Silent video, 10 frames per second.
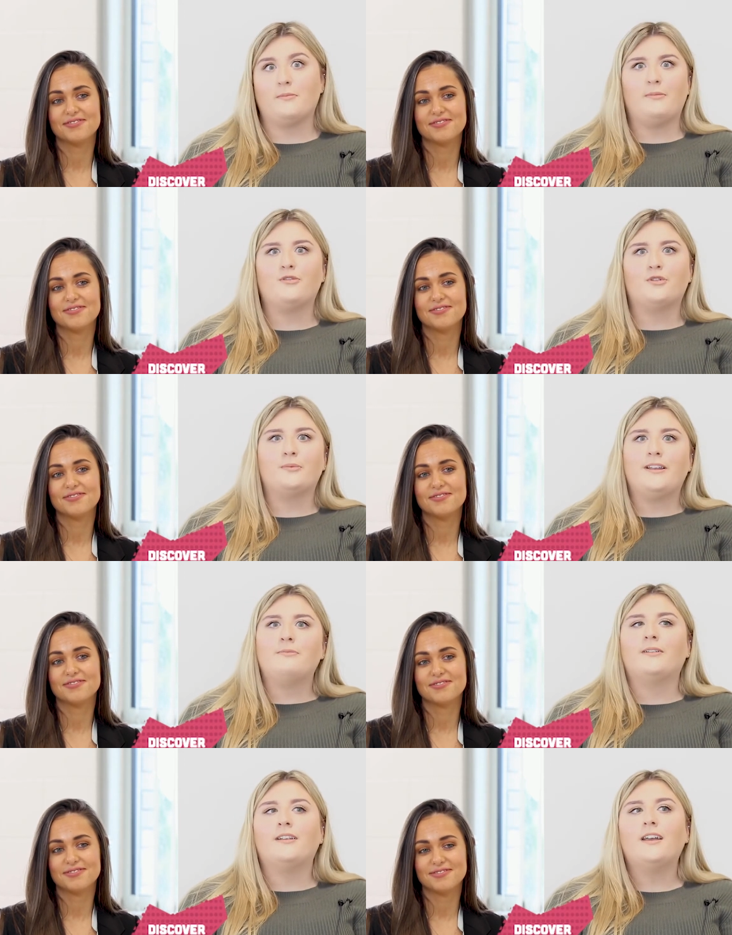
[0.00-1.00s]
Speaker 1: with maybe four
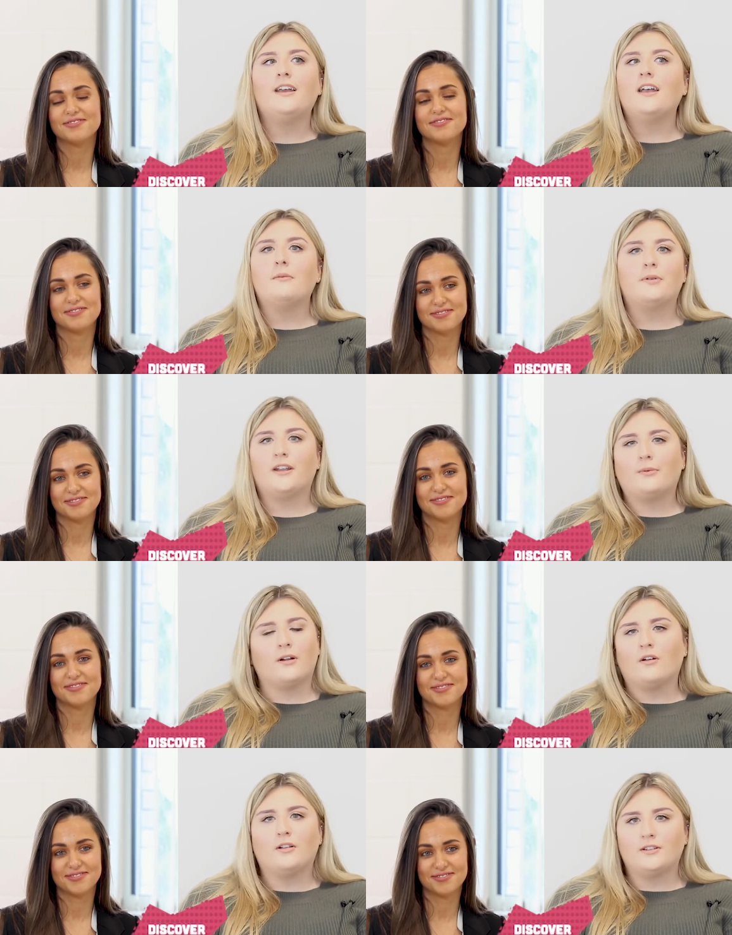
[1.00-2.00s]
people but now we're
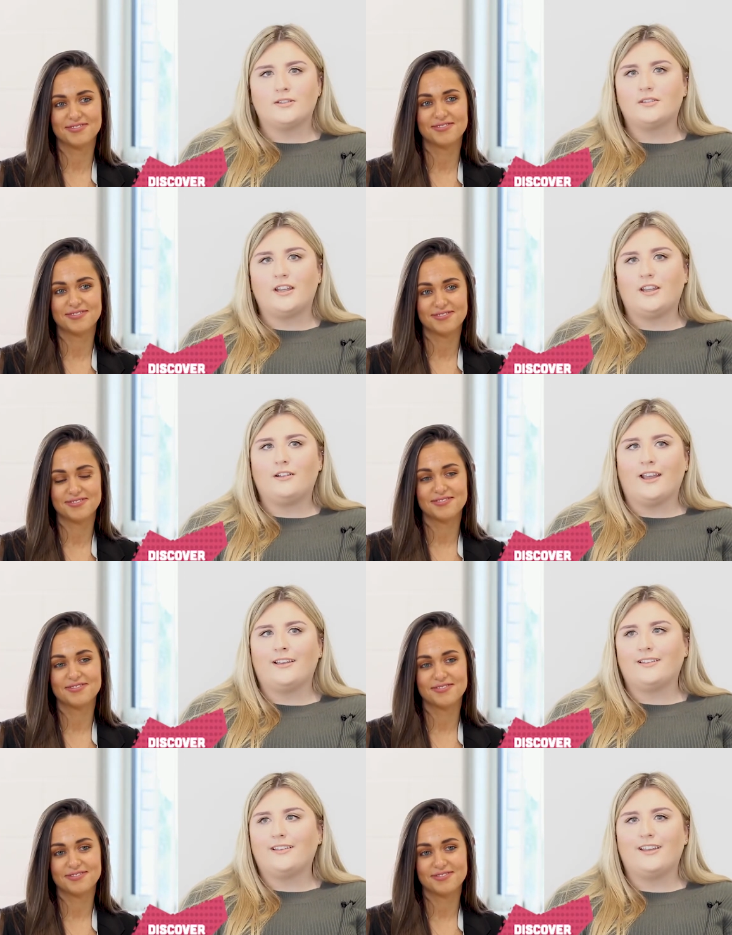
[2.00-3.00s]
all just a,
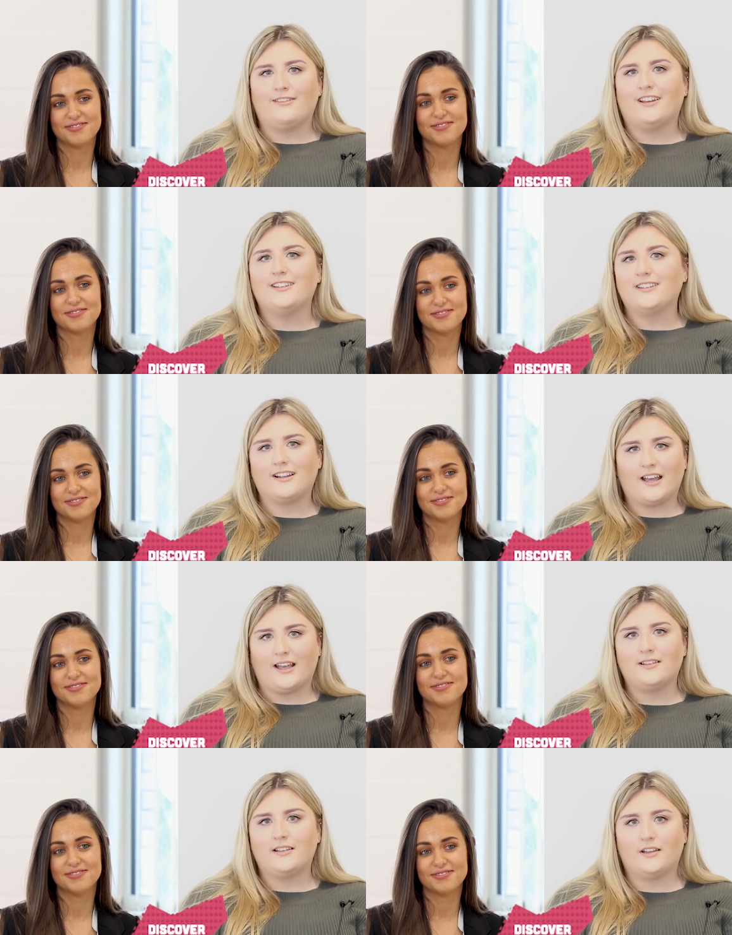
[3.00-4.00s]
like a united
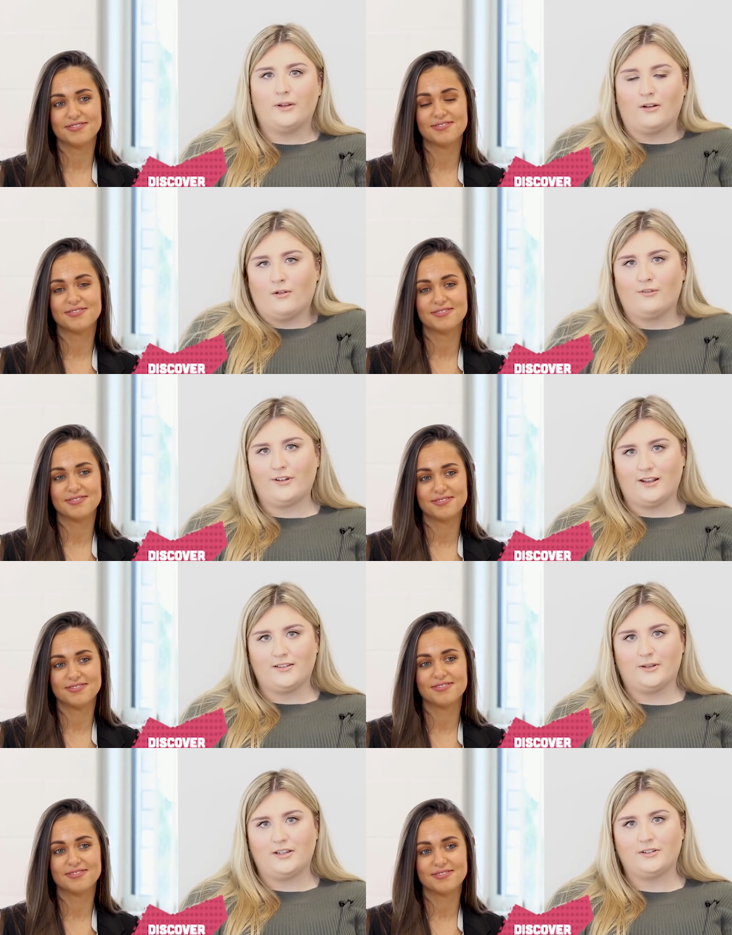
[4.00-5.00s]
class, like we're all friends
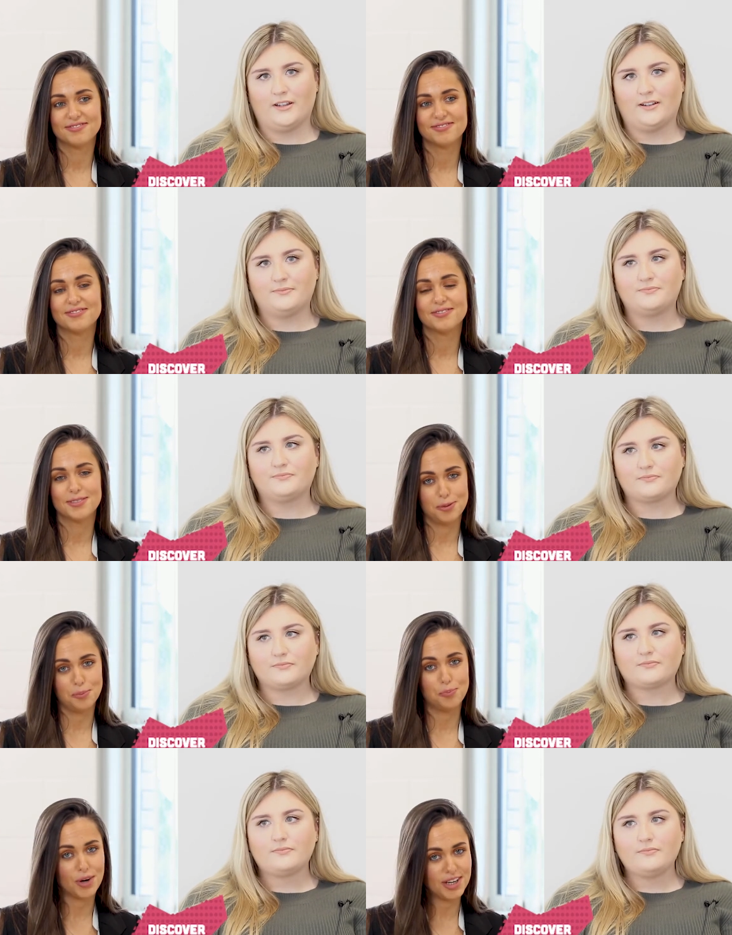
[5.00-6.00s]
with each other.
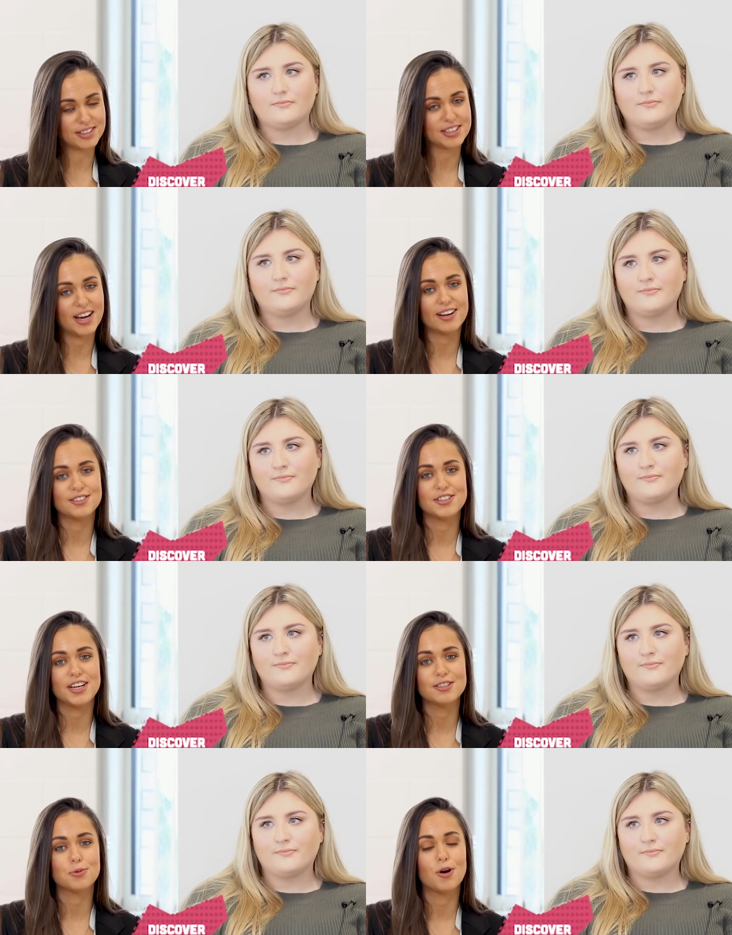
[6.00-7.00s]
Speaker 2: Brilliant. And
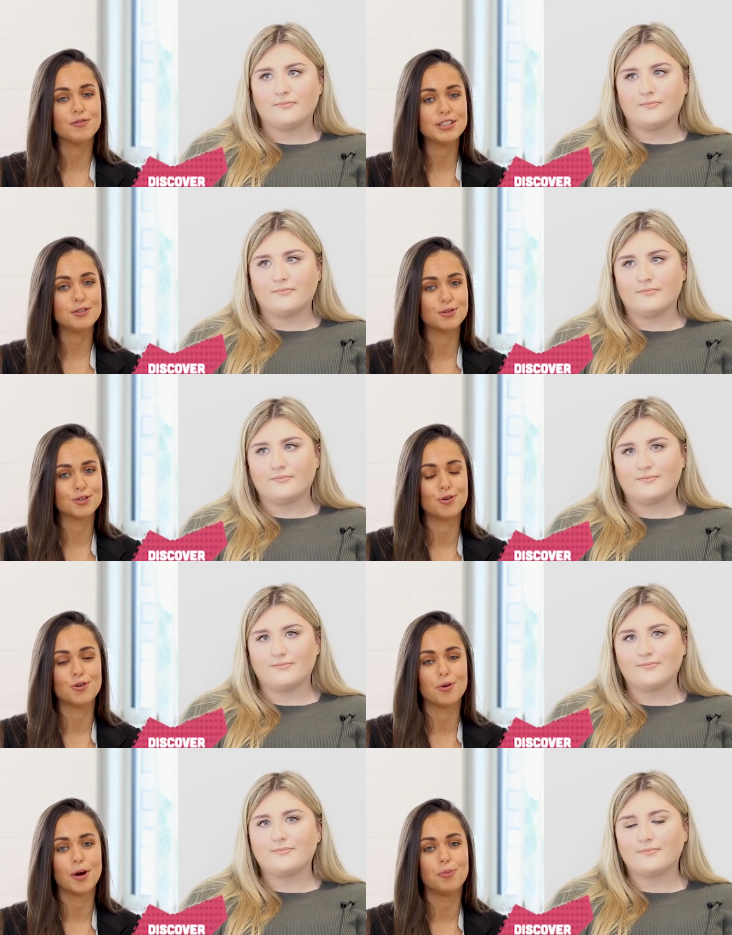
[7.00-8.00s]
Des, we're obviously going to talk
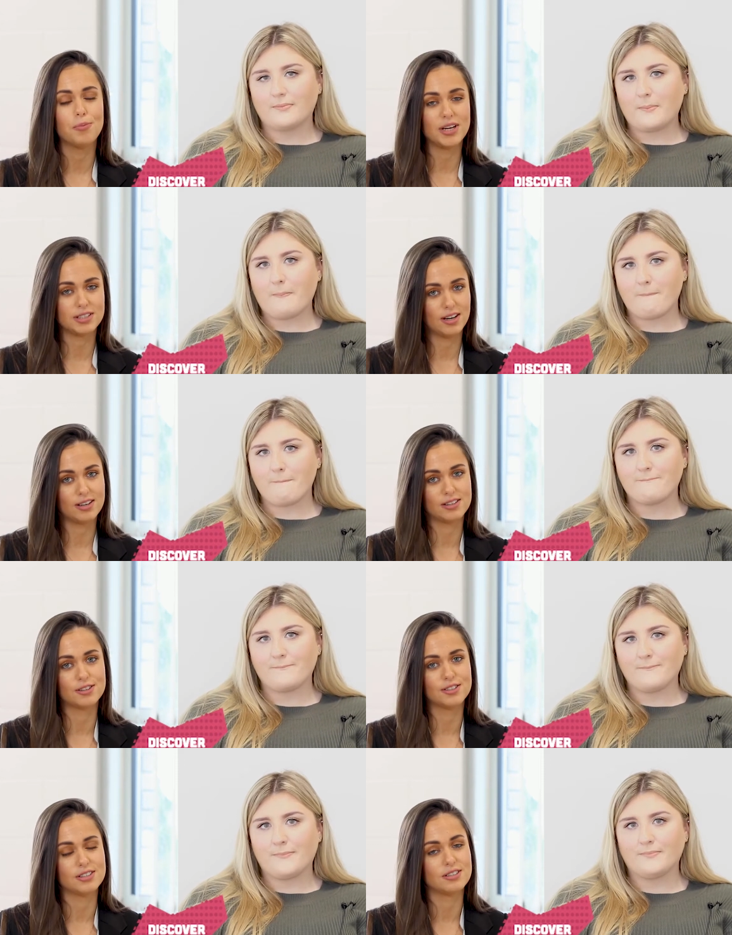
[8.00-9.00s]
about mental health
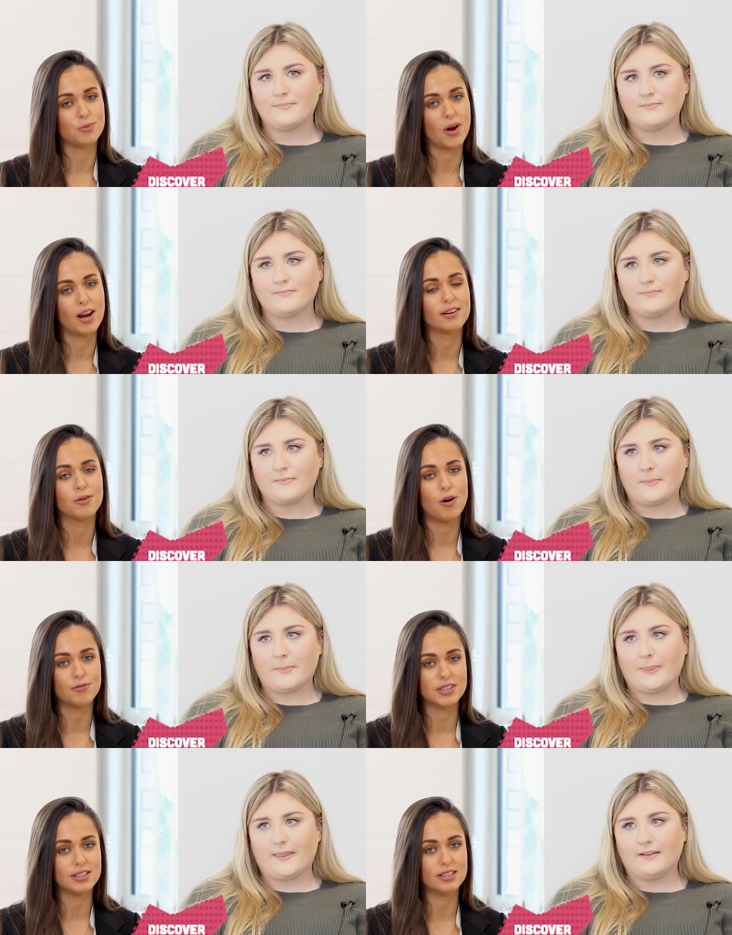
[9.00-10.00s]
nursing as well. Now,
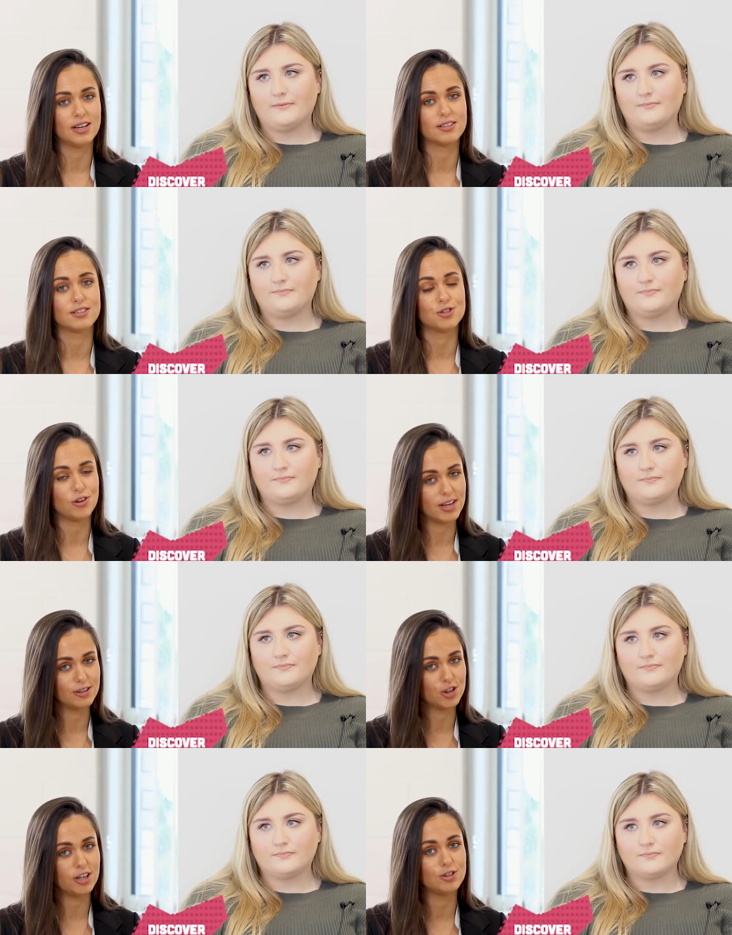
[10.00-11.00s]
obviously, this has a title
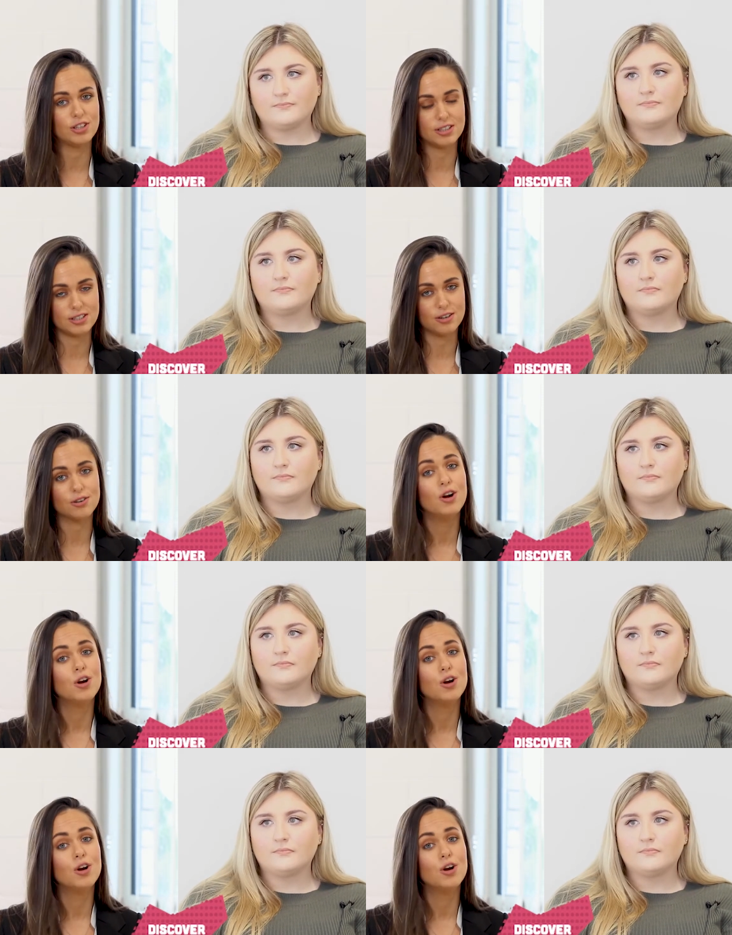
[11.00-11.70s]
change this year.